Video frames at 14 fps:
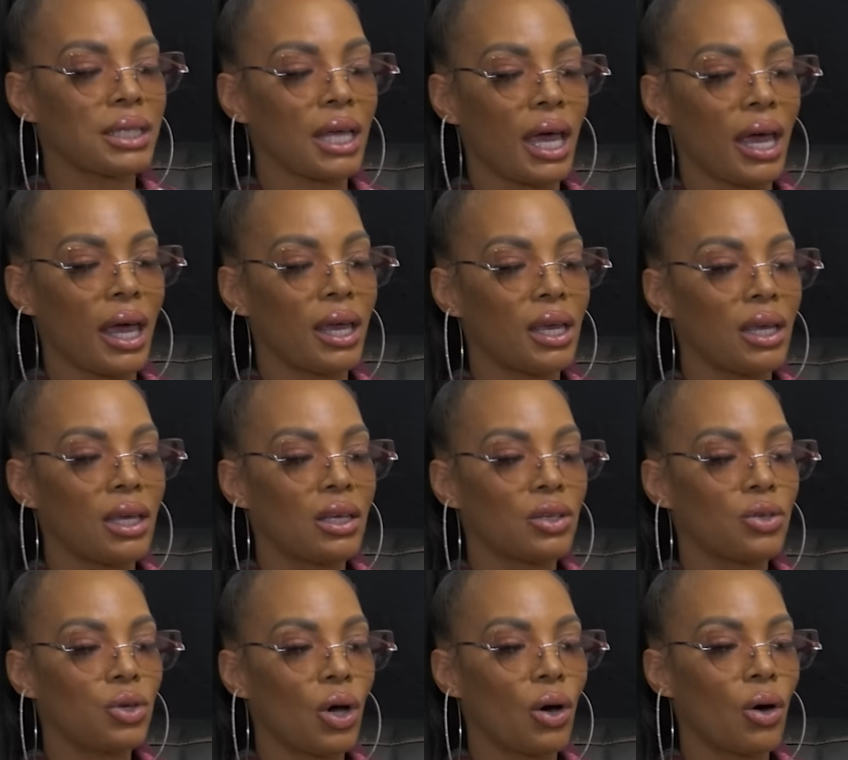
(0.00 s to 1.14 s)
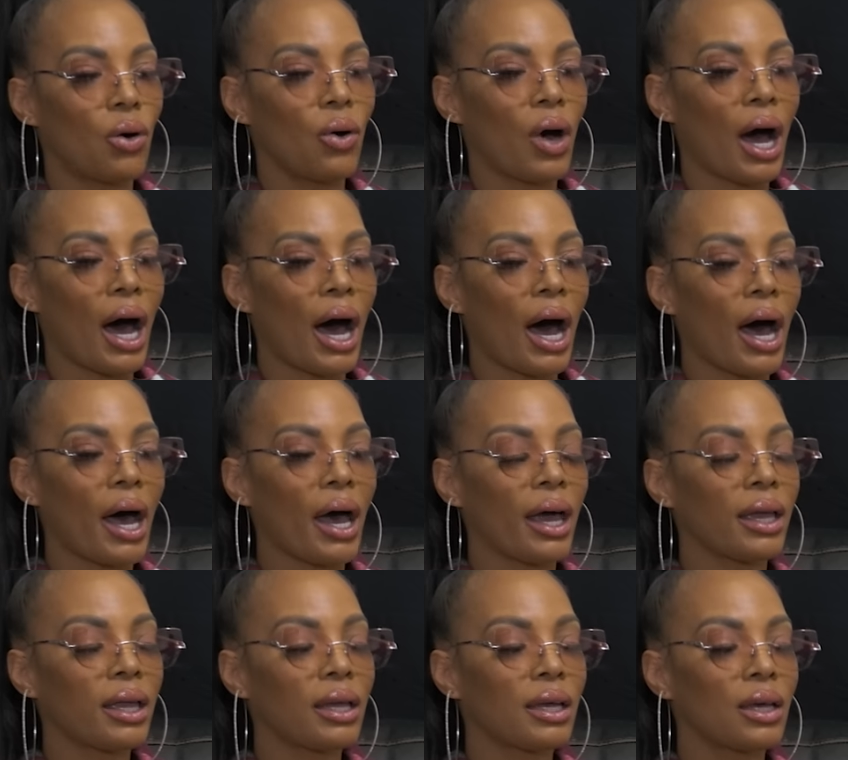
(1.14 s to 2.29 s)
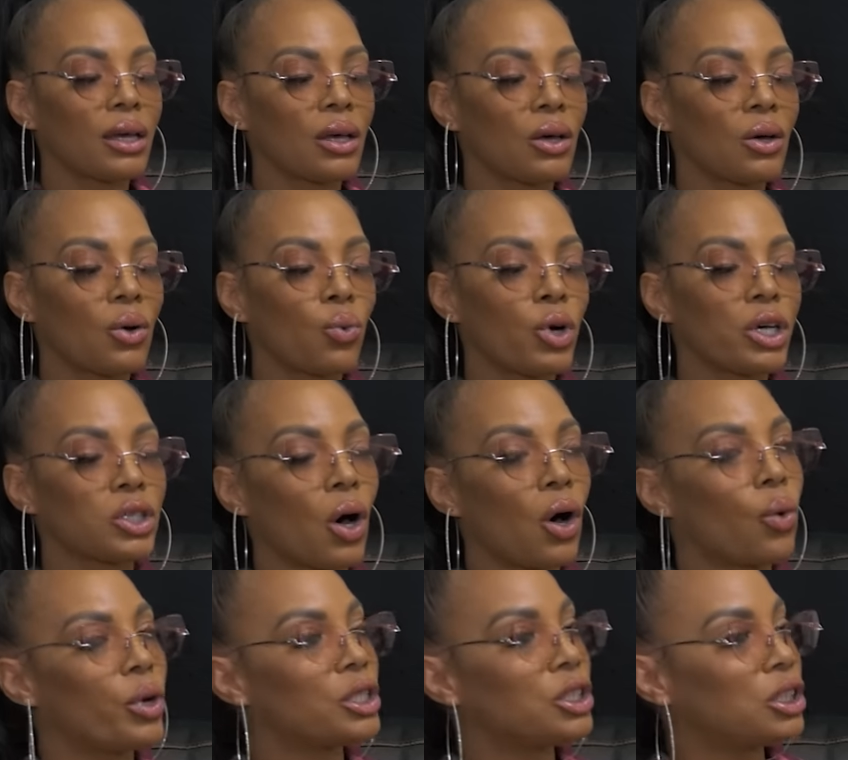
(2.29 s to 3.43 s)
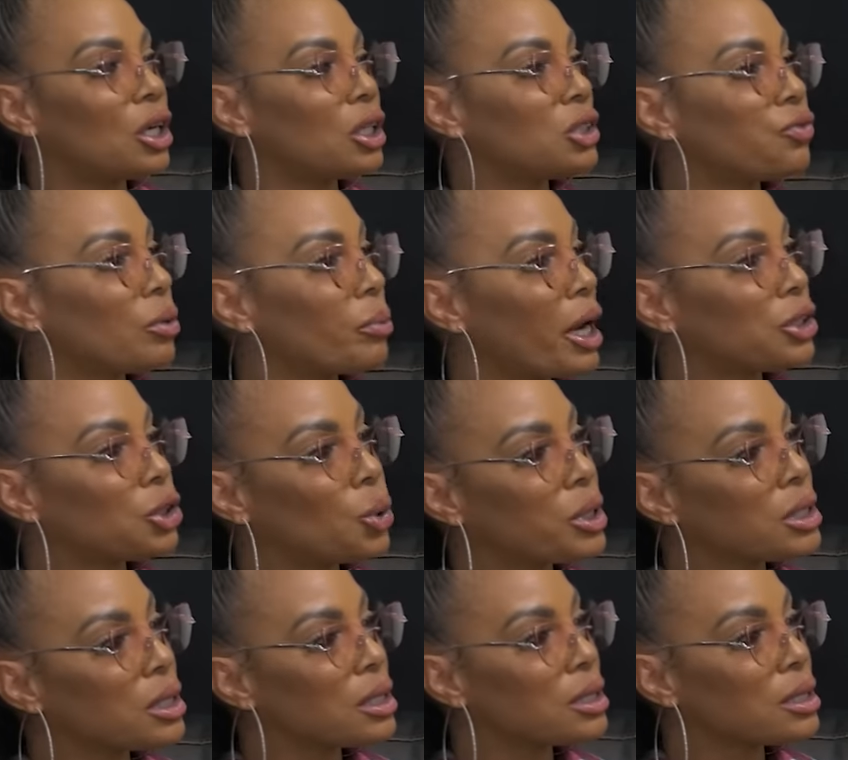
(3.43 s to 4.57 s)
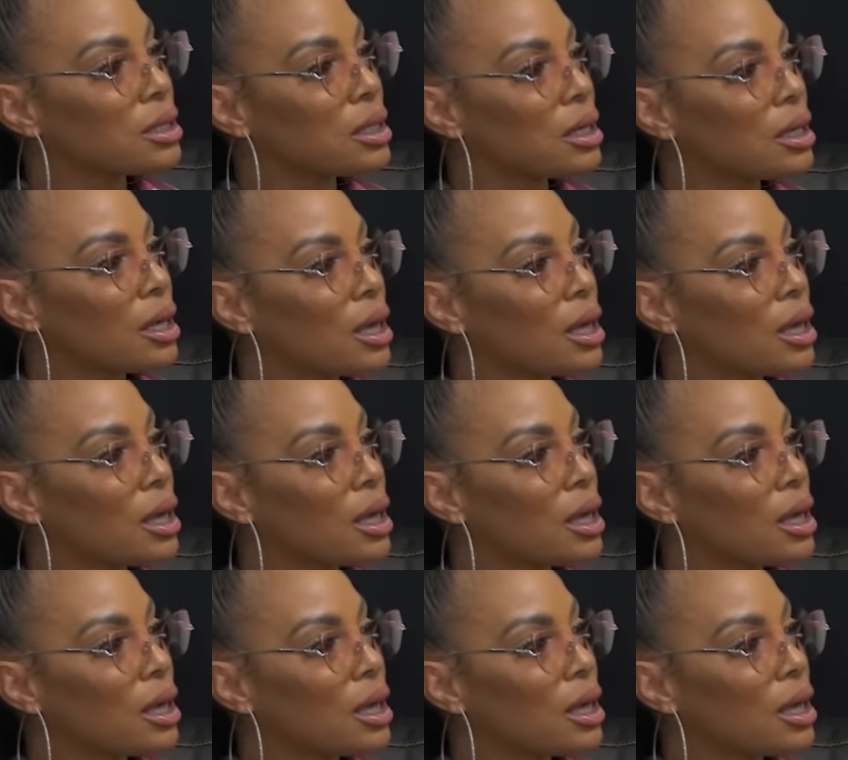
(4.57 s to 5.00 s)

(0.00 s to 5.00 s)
is that, you know, I was always judged for my choices.